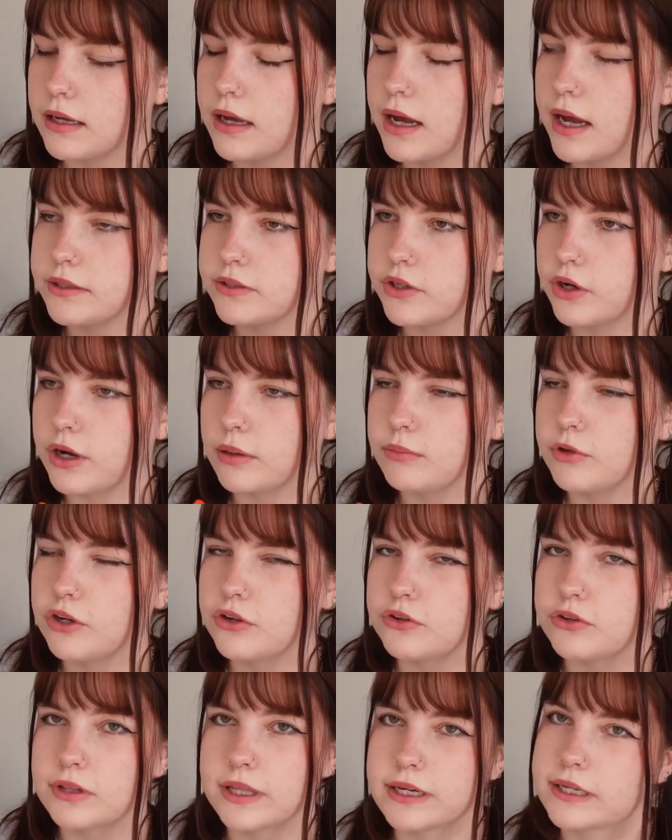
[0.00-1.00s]
I know I'm gonna
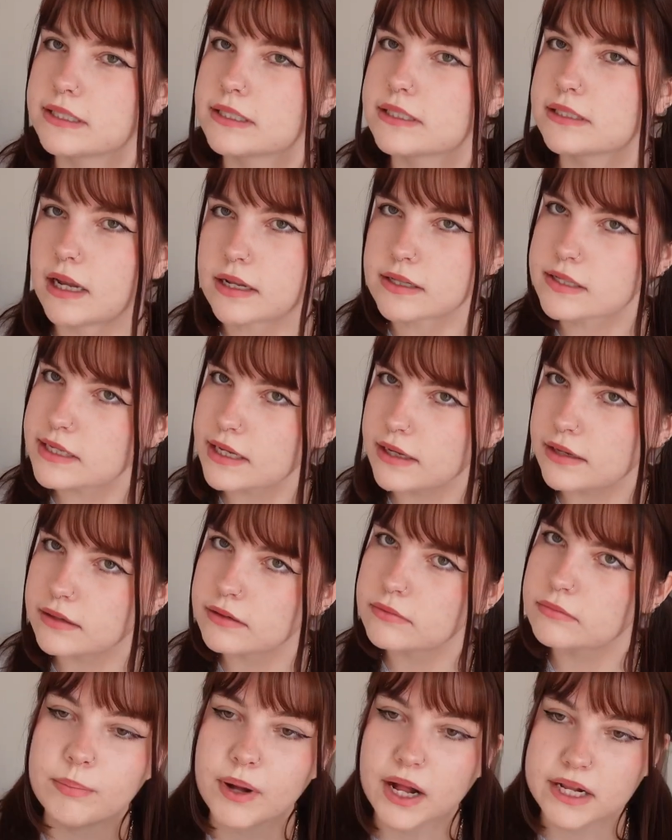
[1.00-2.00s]
do like a sunset,
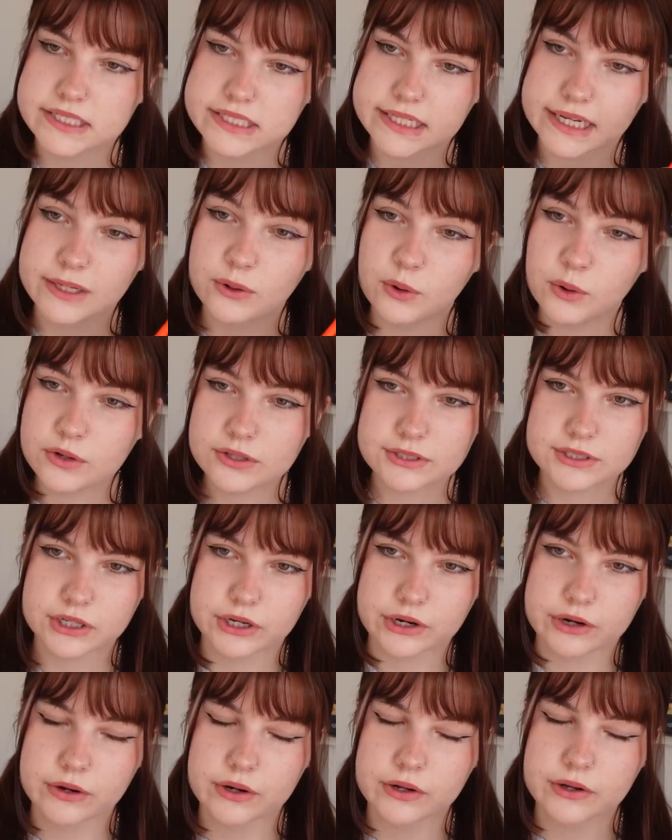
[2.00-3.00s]
but I
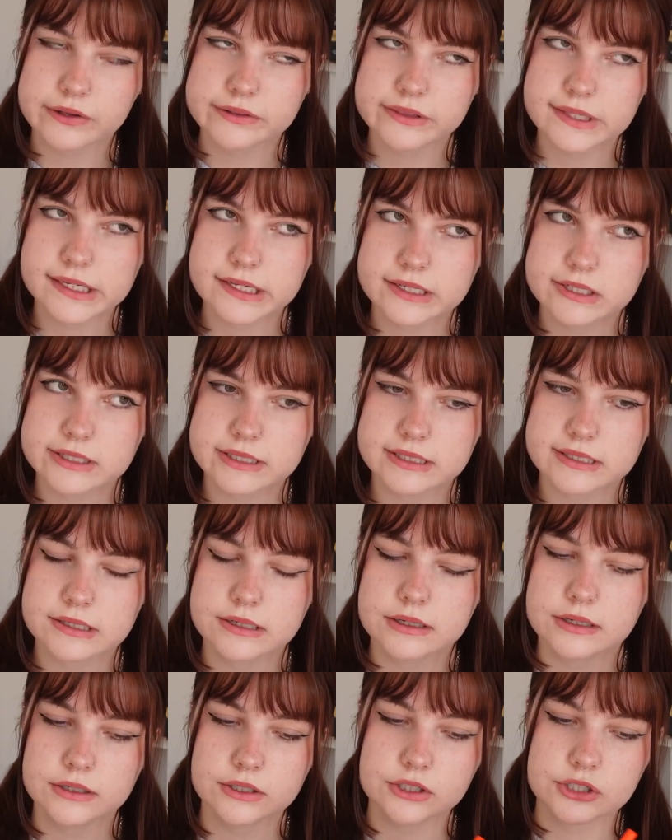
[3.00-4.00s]
also got this
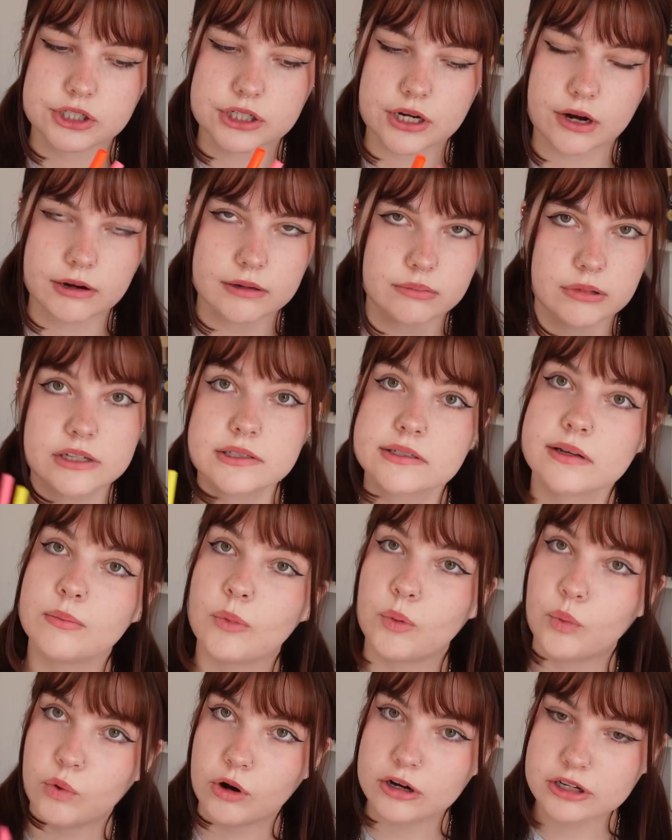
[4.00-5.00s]
cherry blossom
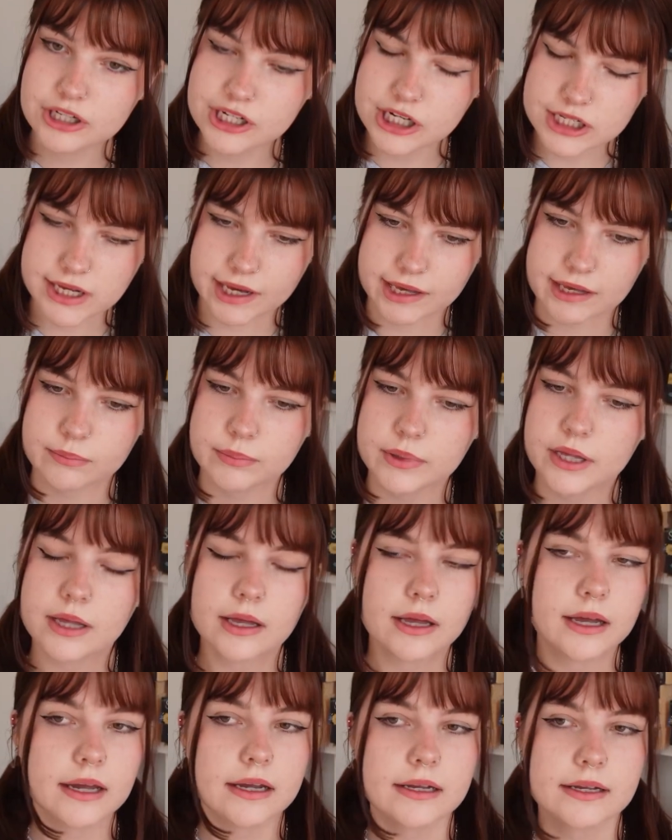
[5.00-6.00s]
washi tape,
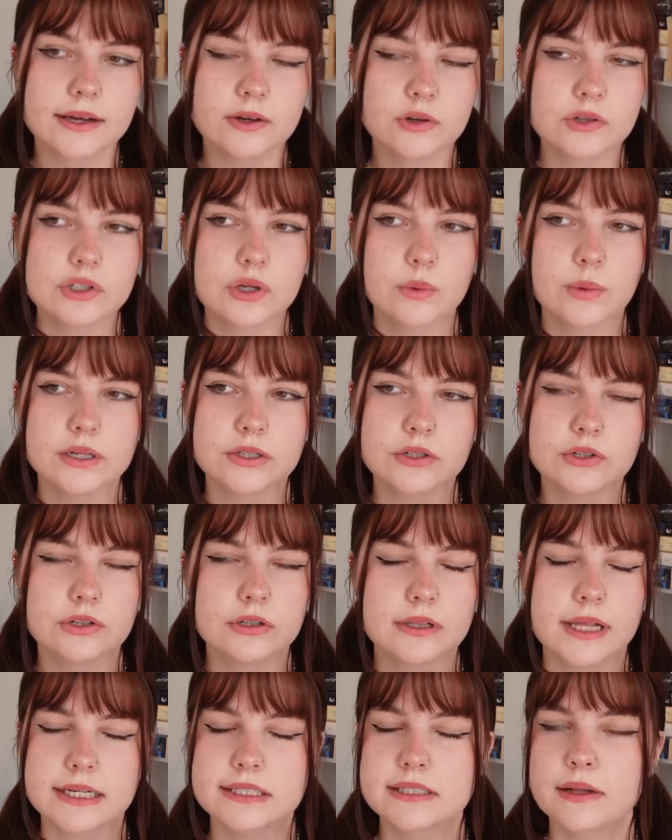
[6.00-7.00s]
and I also wanted to do
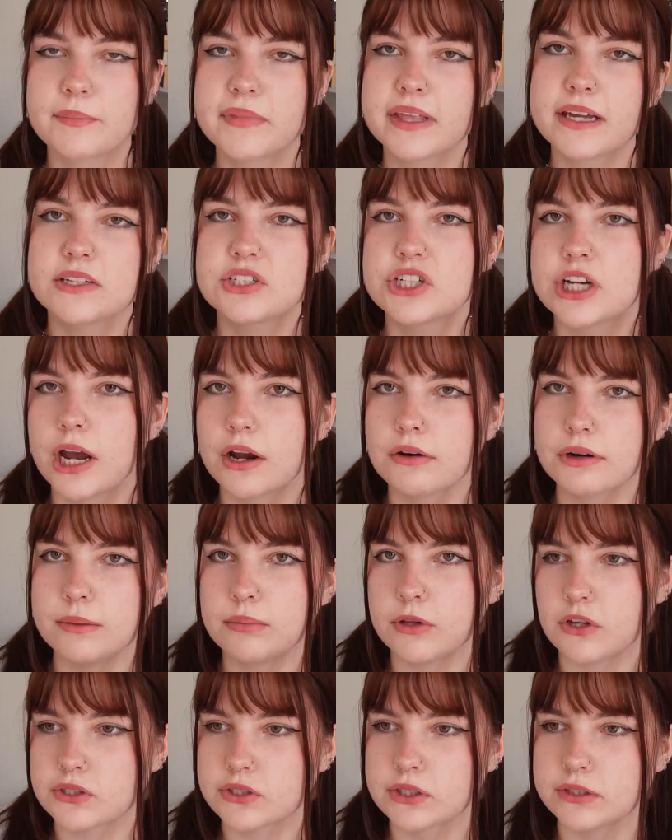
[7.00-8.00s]
like something cherry
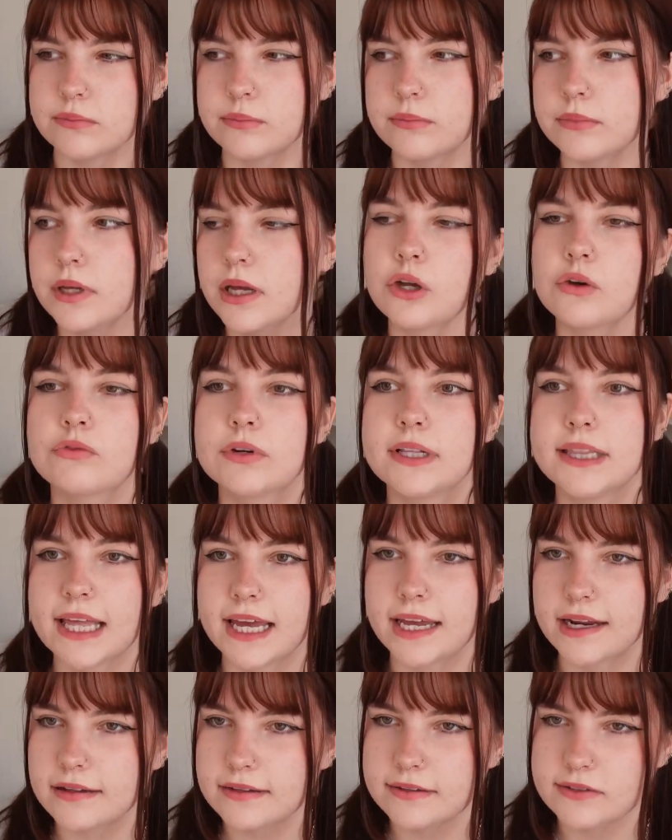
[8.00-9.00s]
blossom
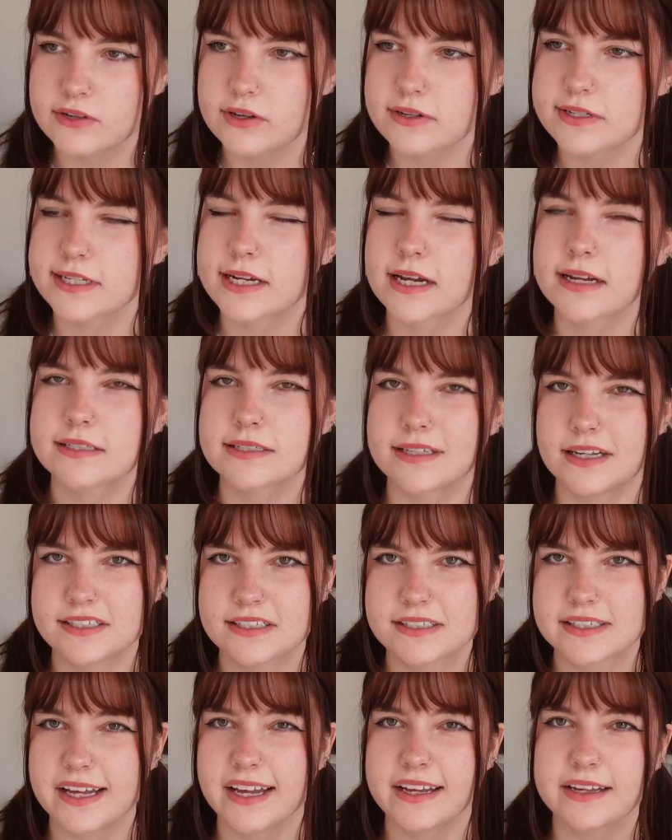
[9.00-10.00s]
related. So I was like, a
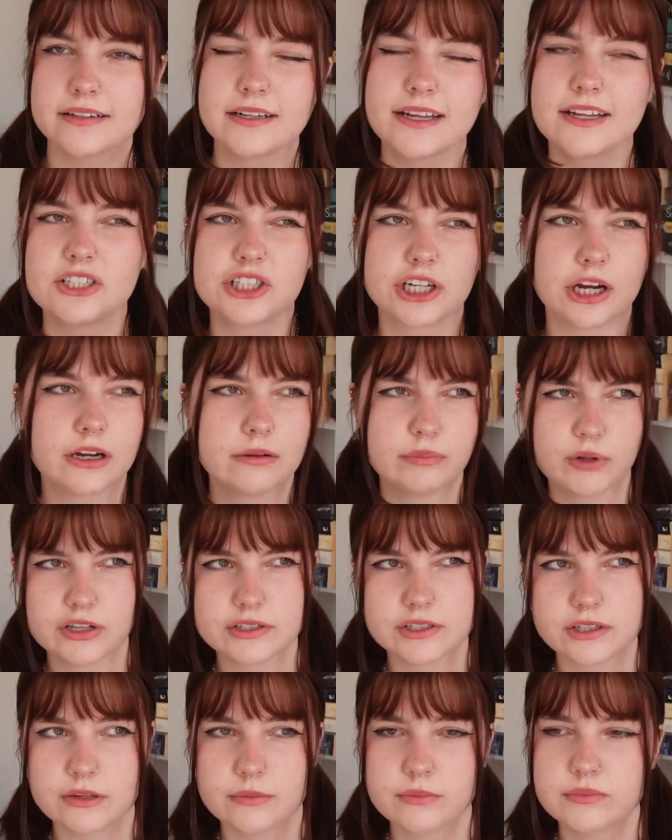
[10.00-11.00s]
sunset and cherry
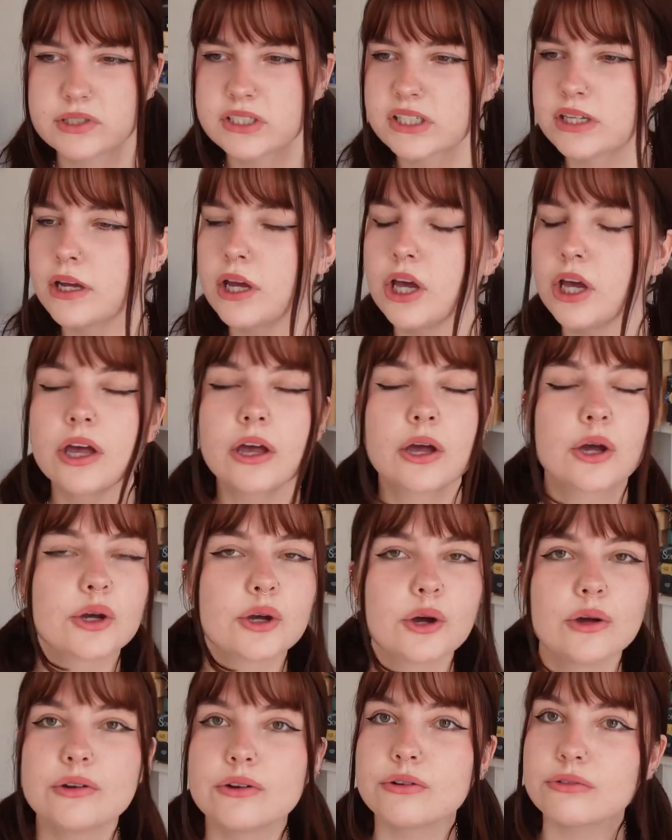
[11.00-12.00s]
blossoms
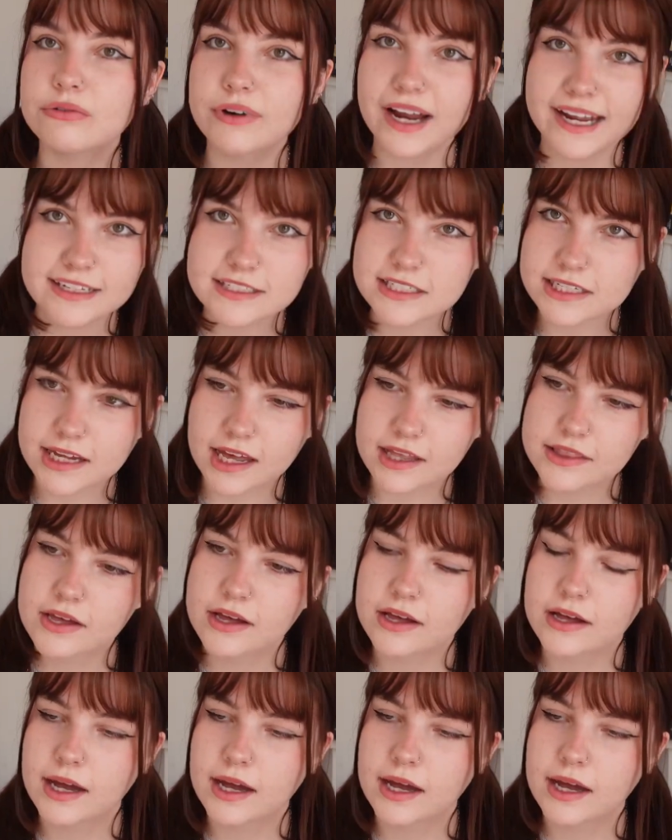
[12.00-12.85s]
go great together.